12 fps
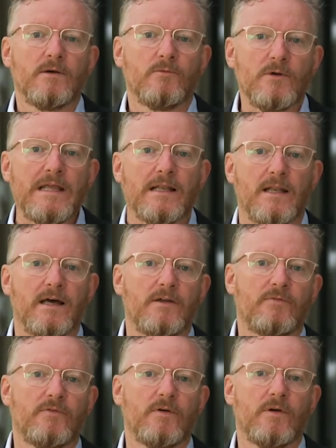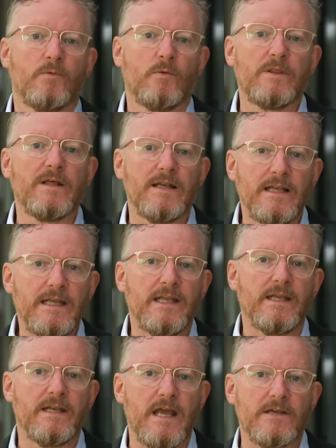real life with a
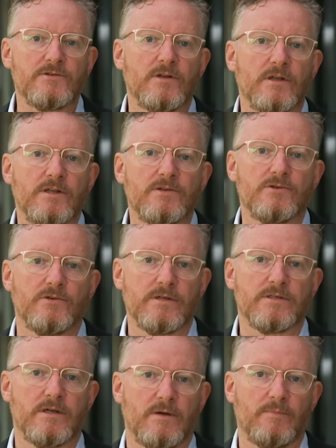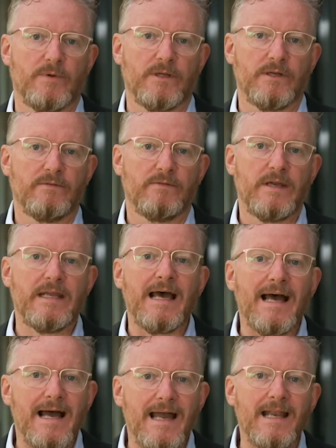leading national insurance company in a
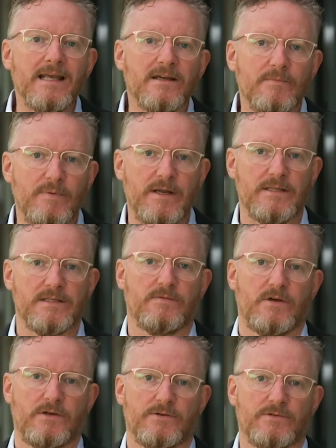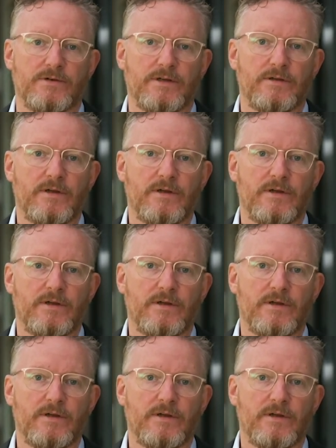highly competitive country.